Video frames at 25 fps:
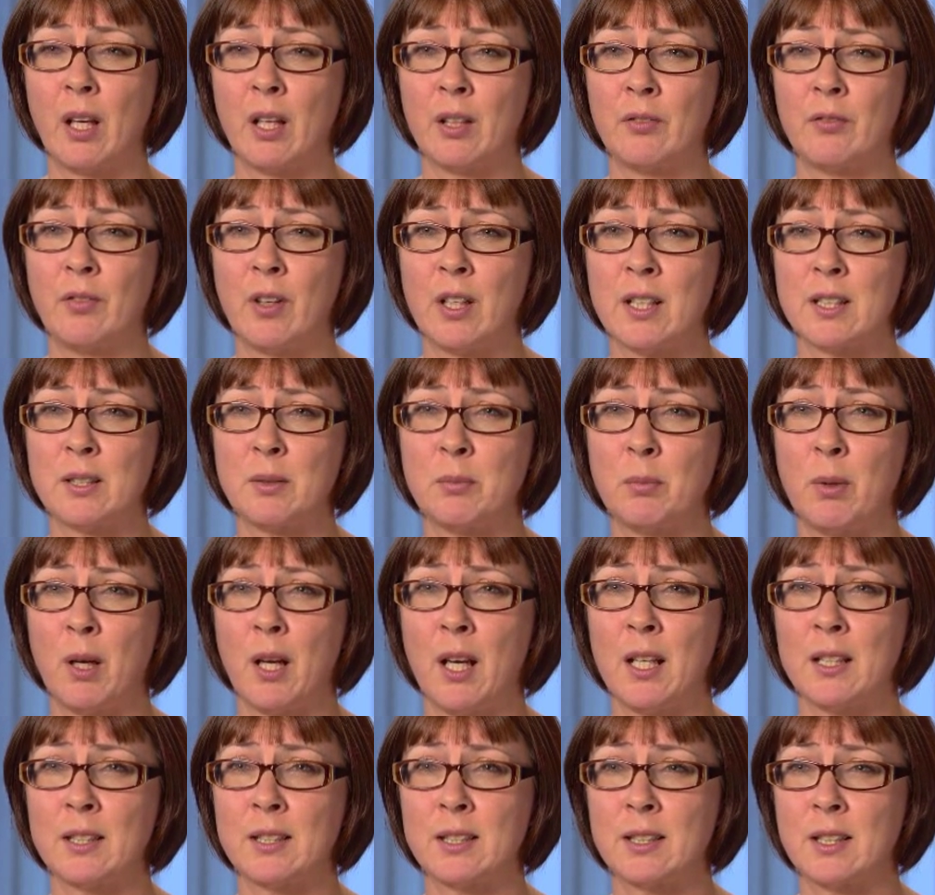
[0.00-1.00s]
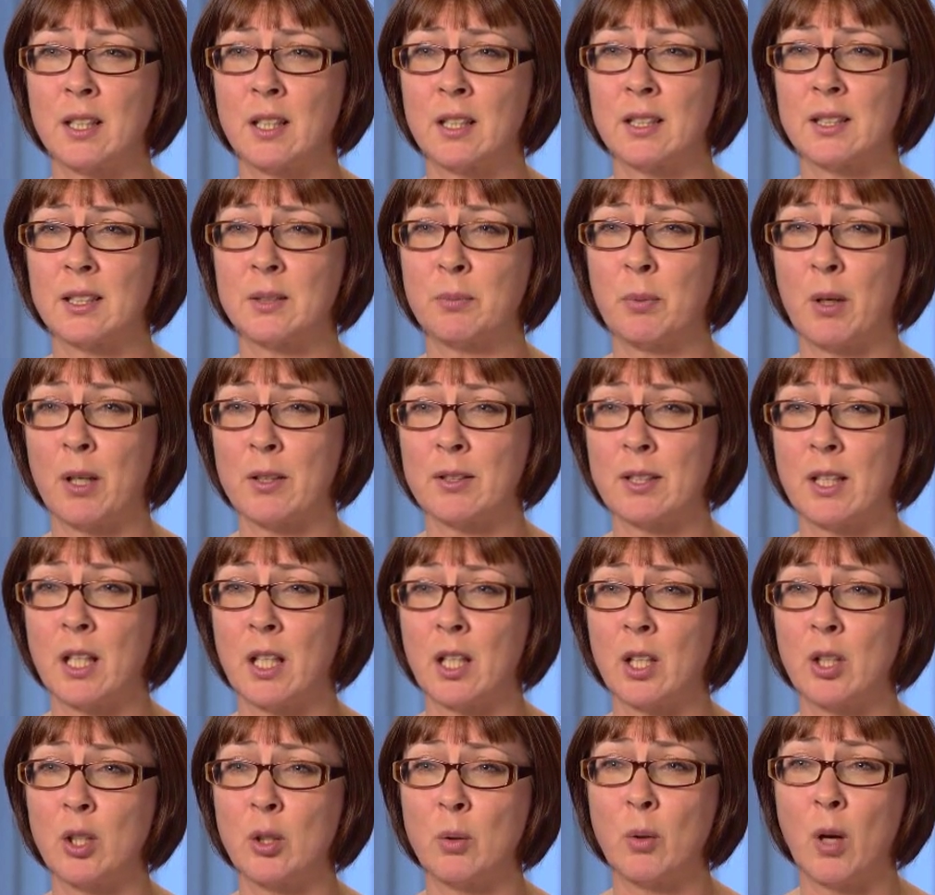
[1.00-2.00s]
advise them about exercise perhaps
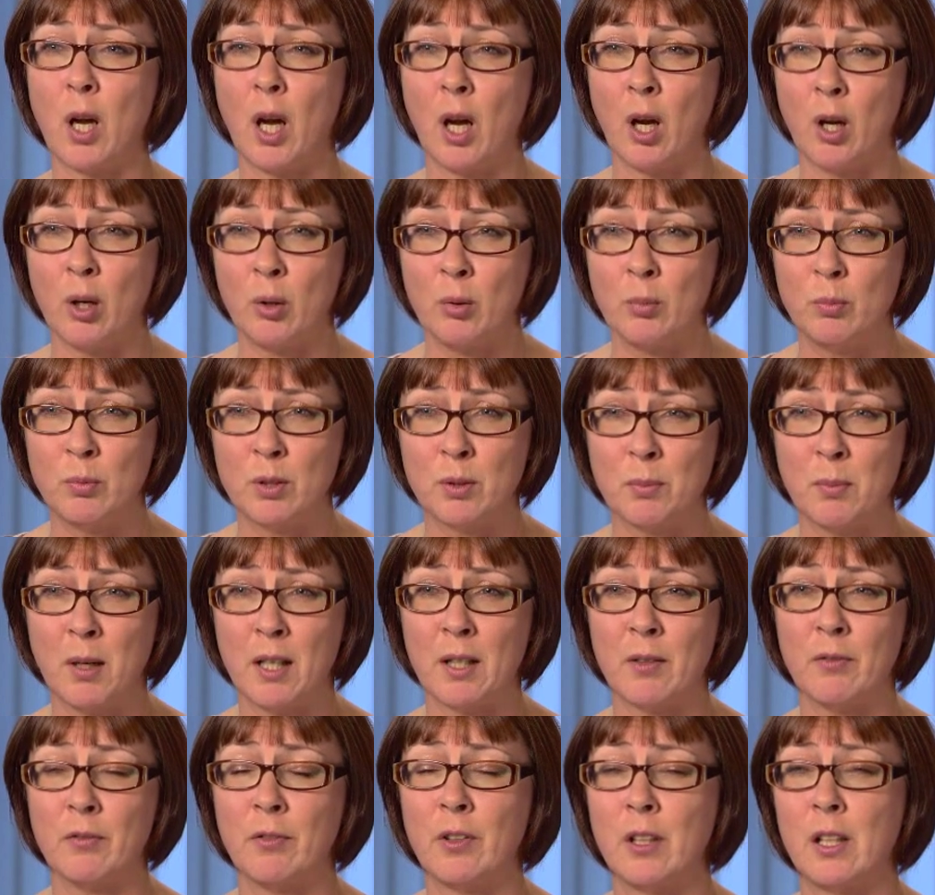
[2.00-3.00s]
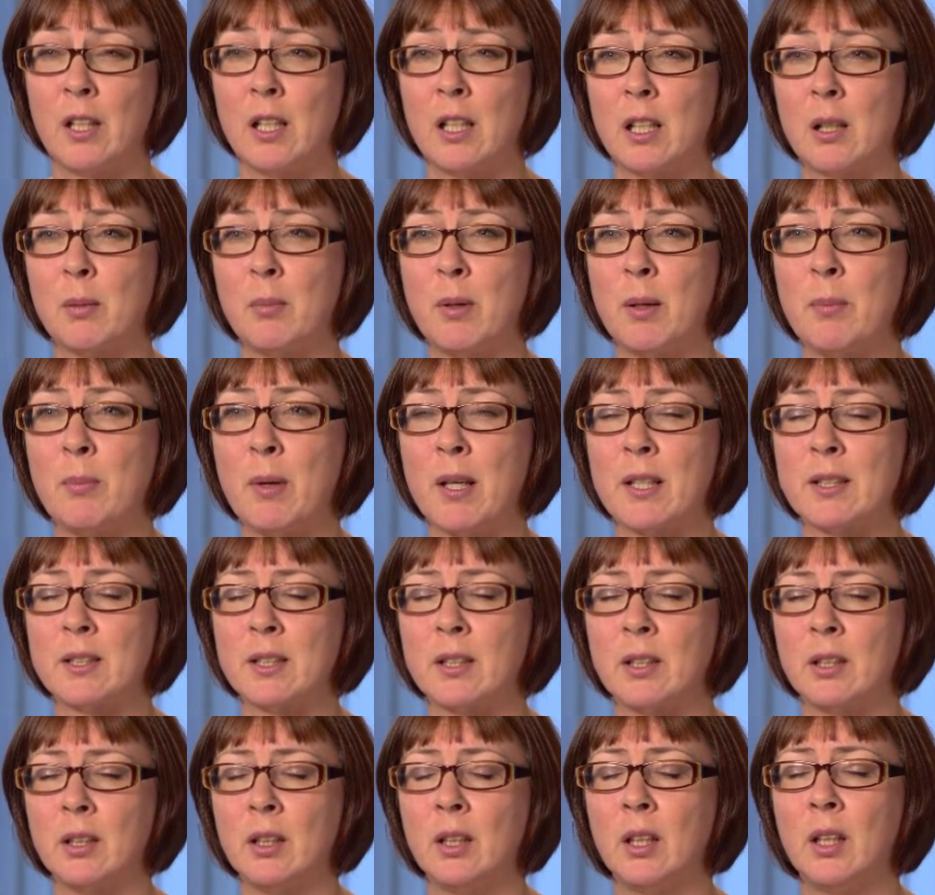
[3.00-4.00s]
they can do at home to make them feel a little bit
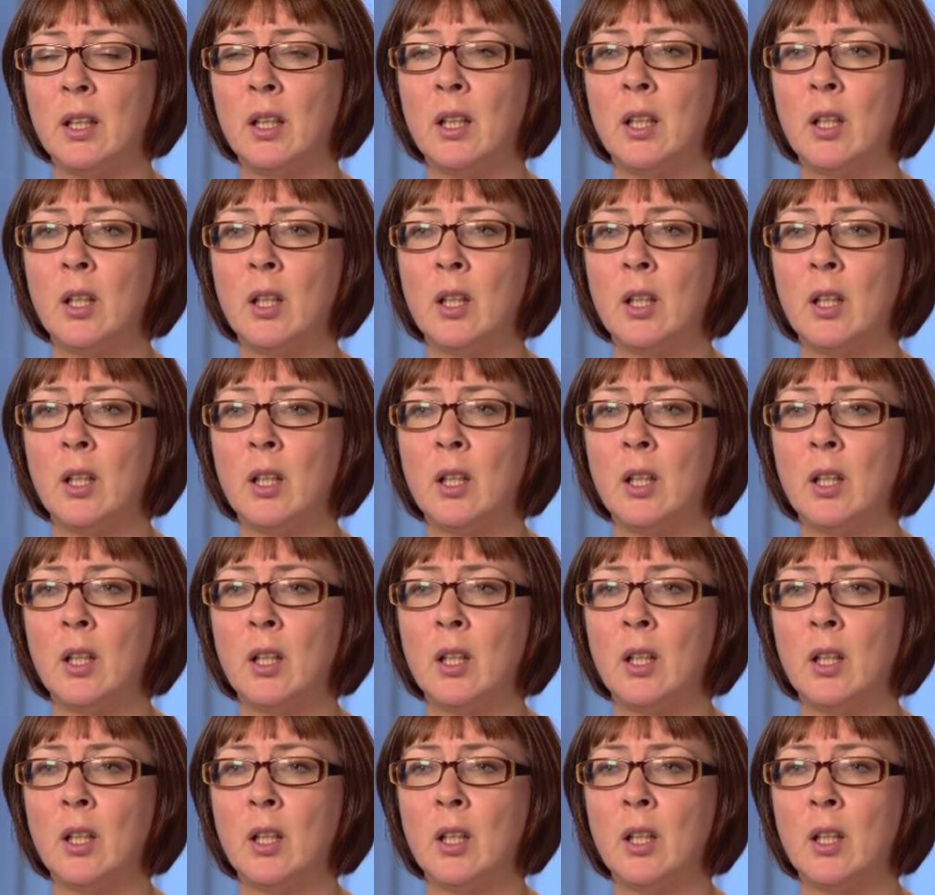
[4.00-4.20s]
better.